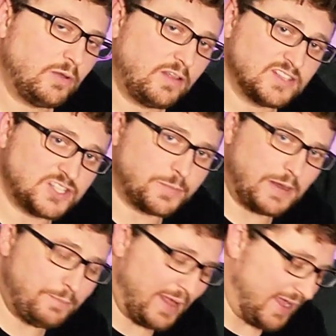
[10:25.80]
note on the
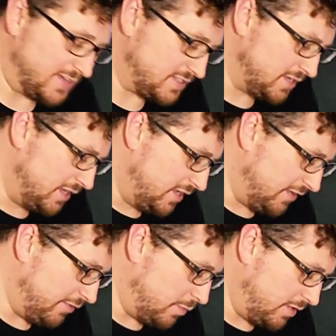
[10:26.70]
spread pass.
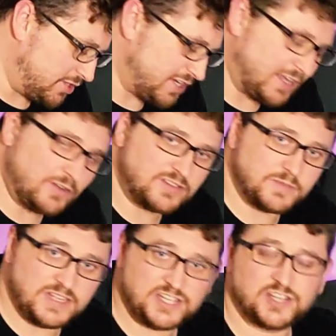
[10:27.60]
If you want to check out some
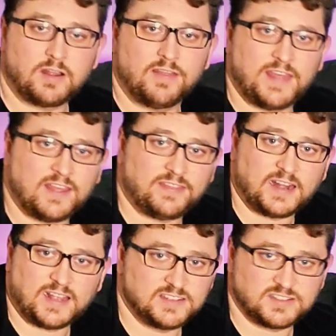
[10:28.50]
teaching on
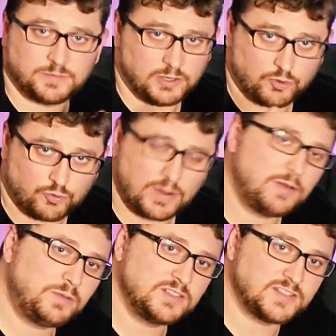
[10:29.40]
that has some
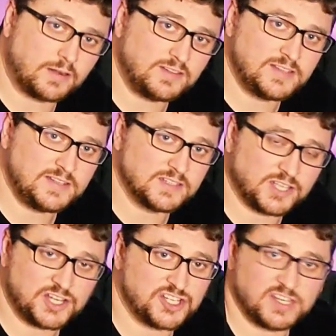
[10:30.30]
incredible subtleties and
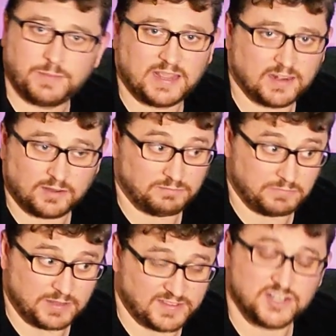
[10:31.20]
touches to make it
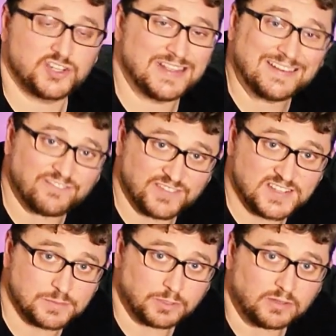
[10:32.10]
essentially
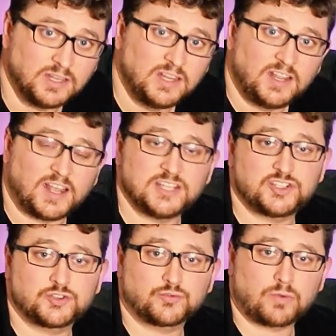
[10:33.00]
invisible, I
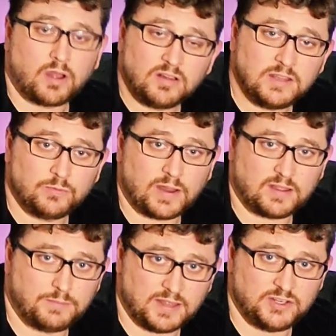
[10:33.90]
strongly
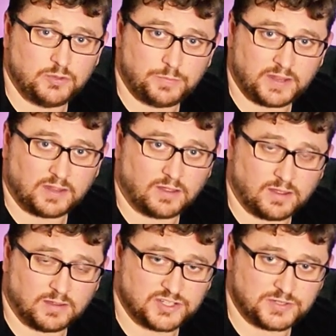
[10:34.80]
recommend you
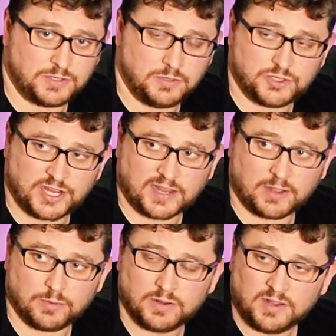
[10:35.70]
check
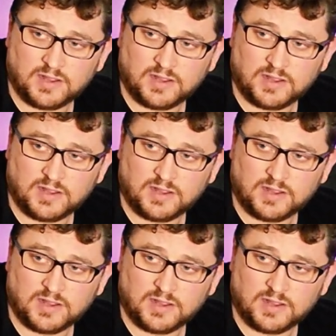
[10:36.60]
out,